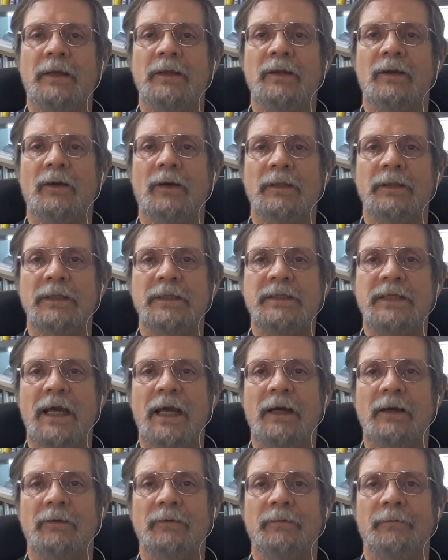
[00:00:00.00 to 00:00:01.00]
it on the
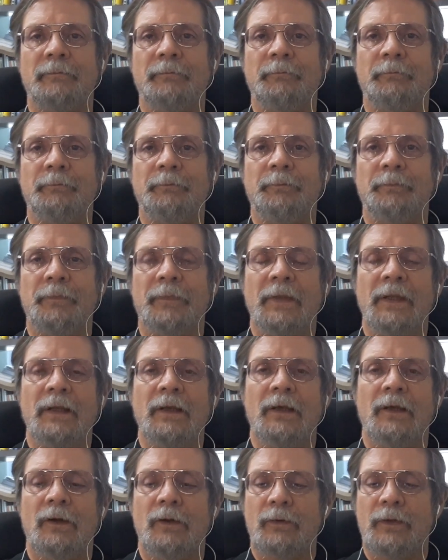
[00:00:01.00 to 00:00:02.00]
town.
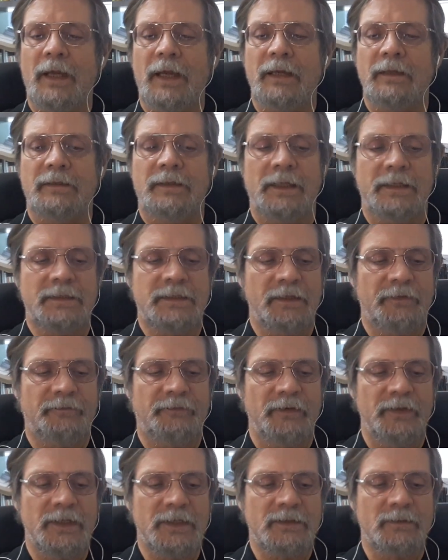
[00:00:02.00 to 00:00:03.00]
Okay, that's it
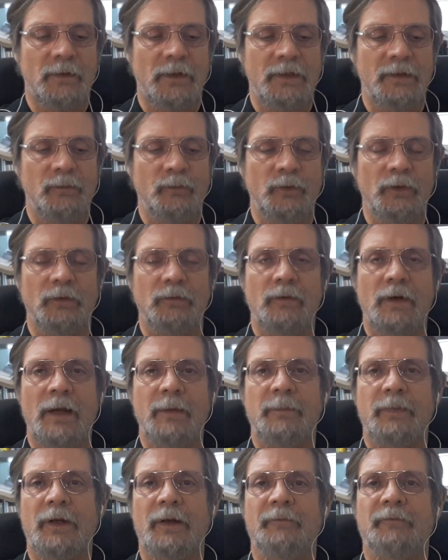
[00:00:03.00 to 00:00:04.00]
for this one. We'll
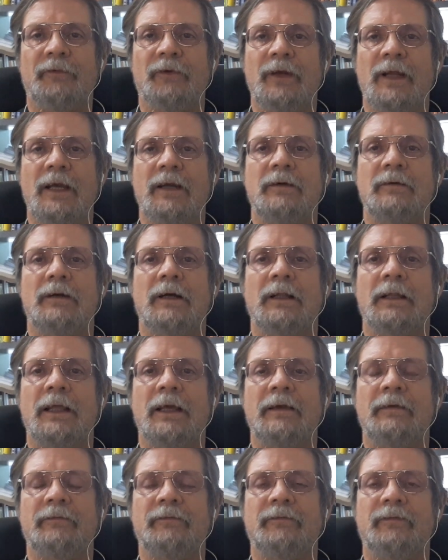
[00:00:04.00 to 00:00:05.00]
wrap it up for now. I'll
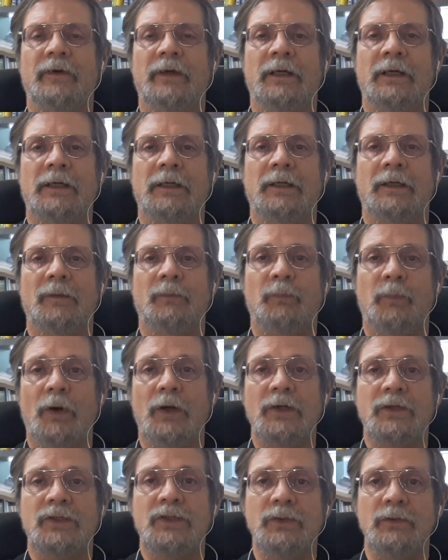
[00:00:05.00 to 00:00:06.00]
have
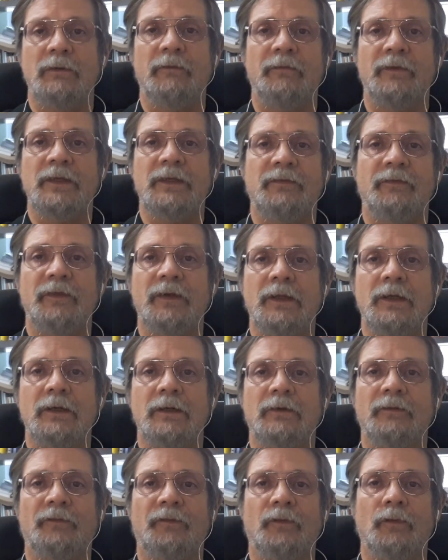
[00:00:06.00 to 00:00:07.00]
part 2 of this
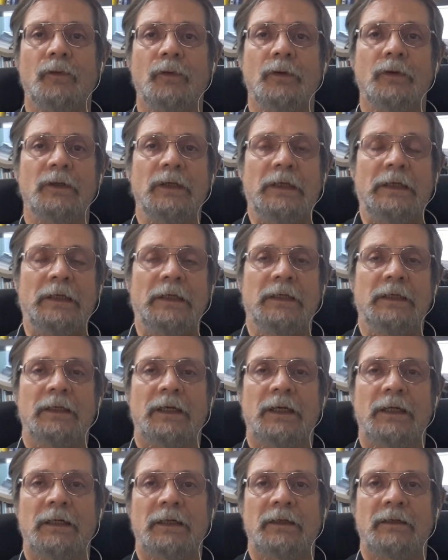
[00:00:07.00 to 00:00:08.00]
video for
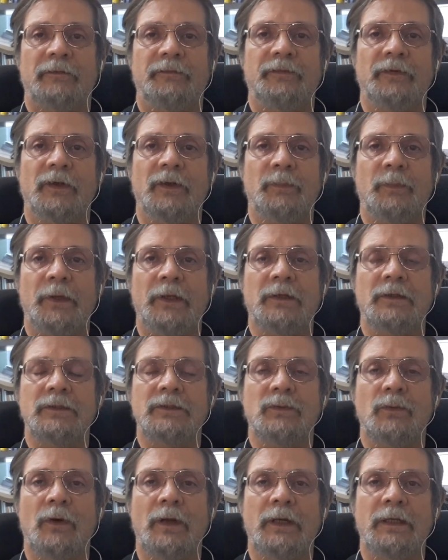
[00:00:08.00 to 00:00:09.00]

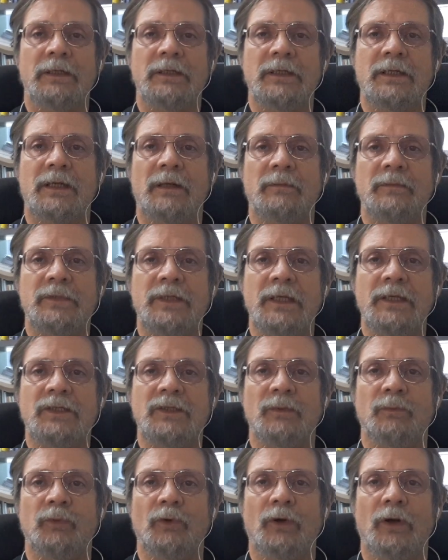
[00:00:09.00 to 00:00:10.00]
Filipinos wanting to come
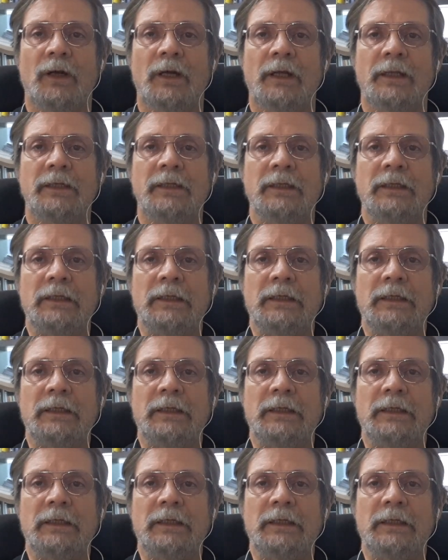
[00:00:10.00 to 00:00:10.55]
teach abroad,